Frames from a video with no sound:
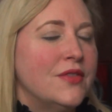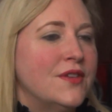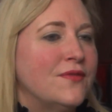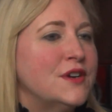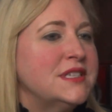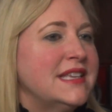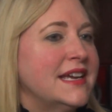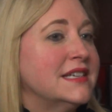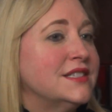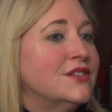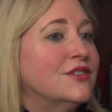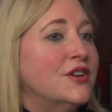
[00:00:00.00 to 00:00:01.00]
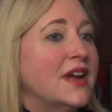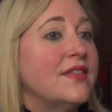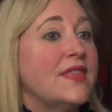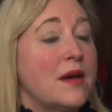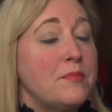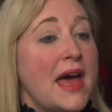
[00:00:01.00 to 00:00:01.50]
The first thing is to look
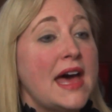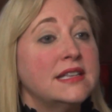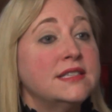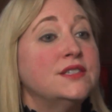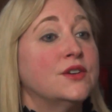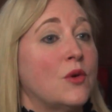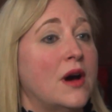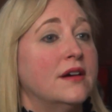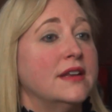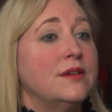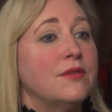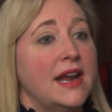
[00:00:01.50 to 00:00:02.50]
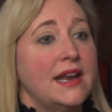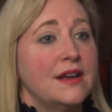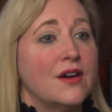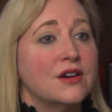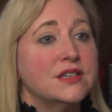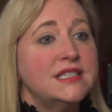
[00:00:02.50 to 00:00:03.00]
at that path to quality
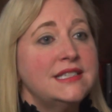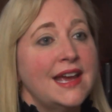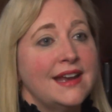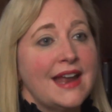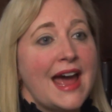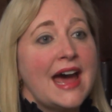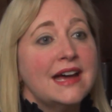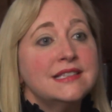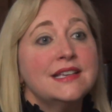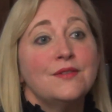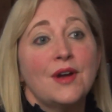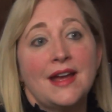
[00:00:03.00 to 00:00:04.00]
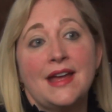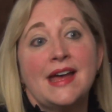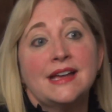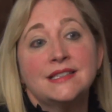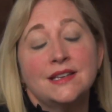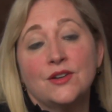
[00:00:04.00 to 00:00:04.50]
rating. Our state has
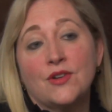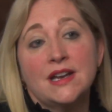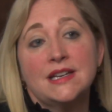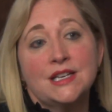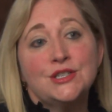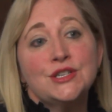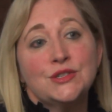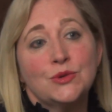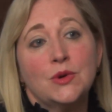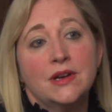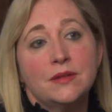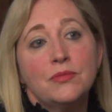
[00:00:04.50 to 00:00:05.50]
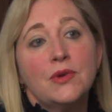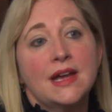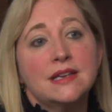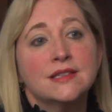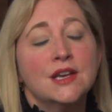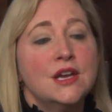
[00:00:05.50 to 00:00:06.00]
an accreditation tool in
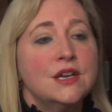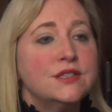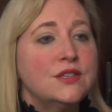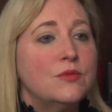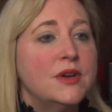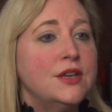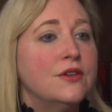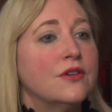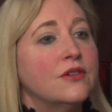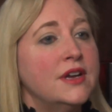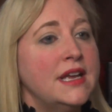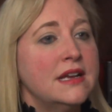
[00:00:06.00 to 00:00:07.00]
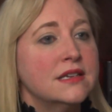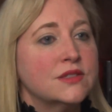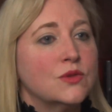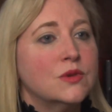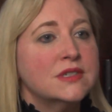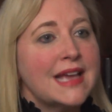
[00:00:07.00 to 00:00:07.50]
place. So when you're looking
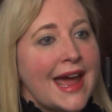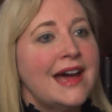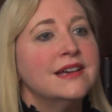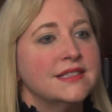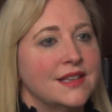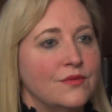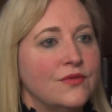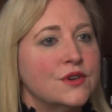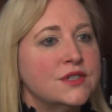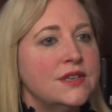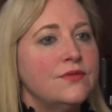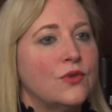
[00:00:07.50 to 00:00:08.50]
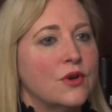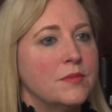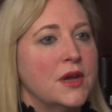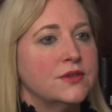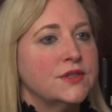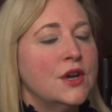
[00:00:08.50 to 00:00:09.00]
at schools, ask them first and
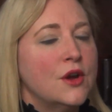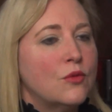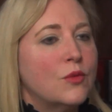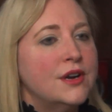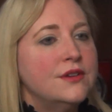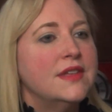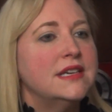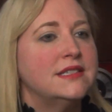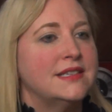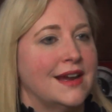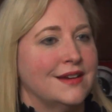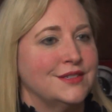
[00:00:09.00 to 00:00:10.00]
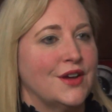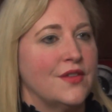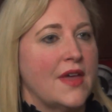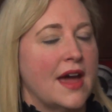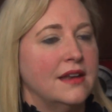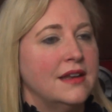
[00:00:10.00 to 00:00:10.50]
foremost, where do they stand
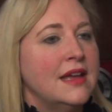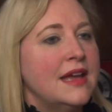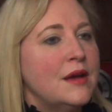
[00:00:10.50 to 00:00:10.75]
on that?